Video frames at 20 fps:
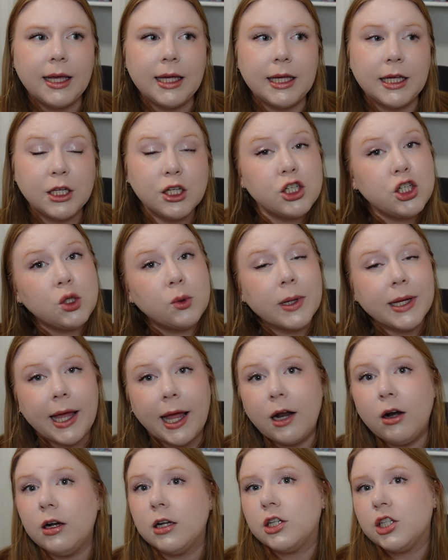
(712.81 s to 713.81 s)
into a
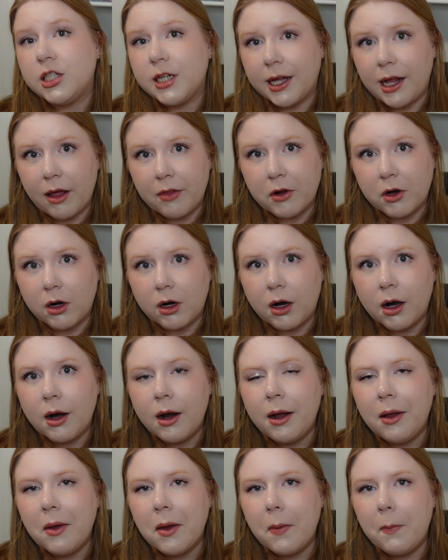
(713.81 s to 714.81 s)
carriage together
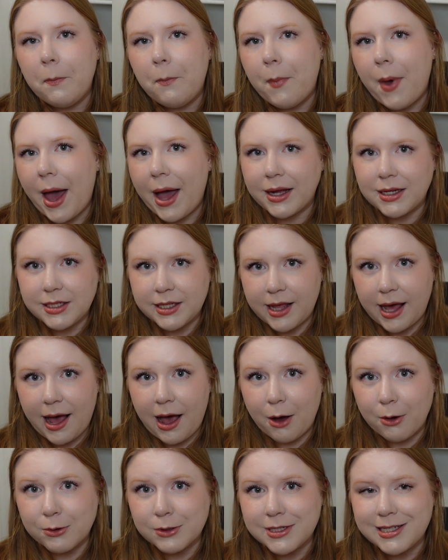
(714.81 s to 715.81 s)
back to the
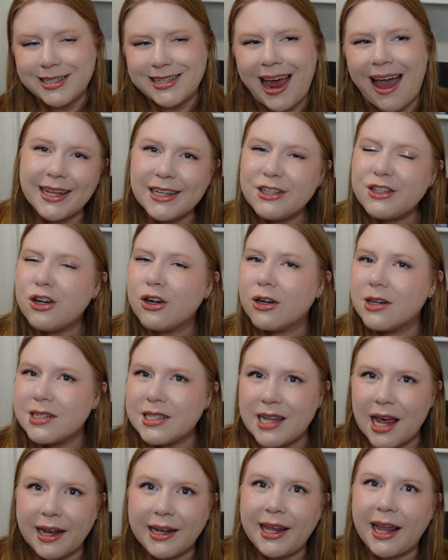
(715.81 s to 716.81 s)
house, enter
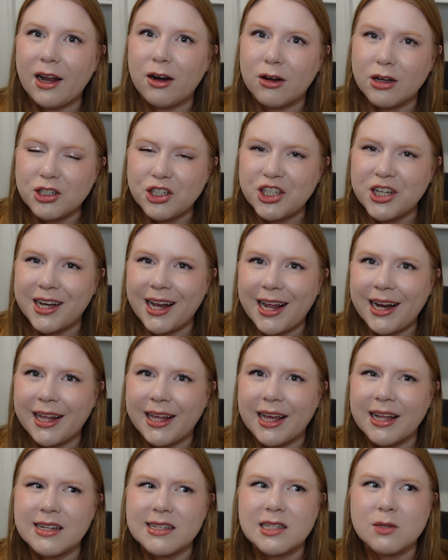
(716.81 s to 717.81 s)
said carriage
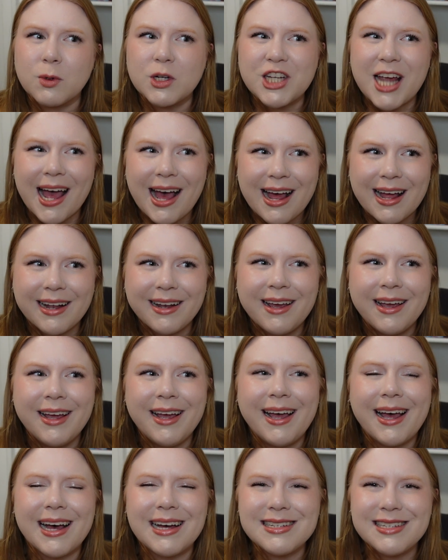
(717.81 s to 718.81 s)
shenanigans, which had
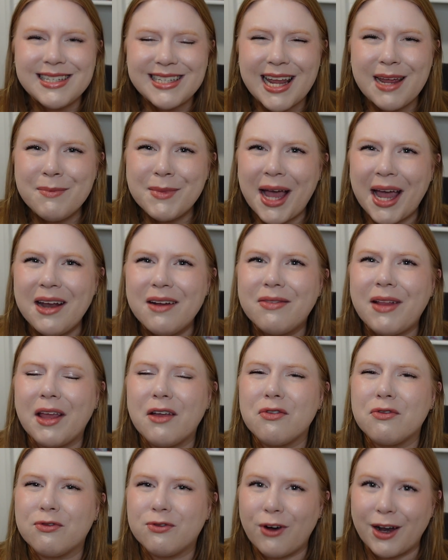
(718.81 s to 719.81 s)
a same kind of like
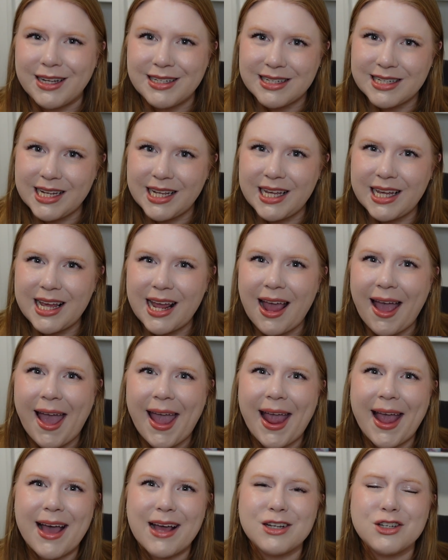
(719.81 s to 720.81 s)
frenzy
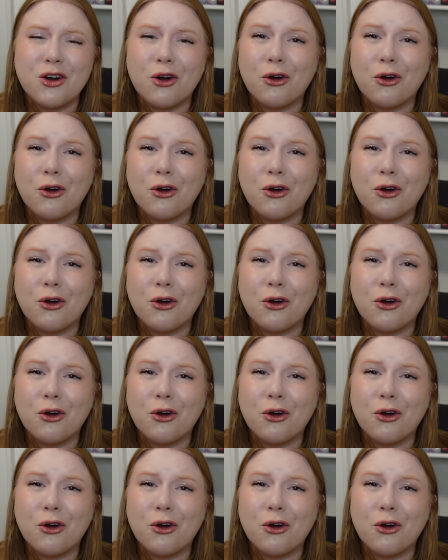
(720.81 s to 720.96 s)
and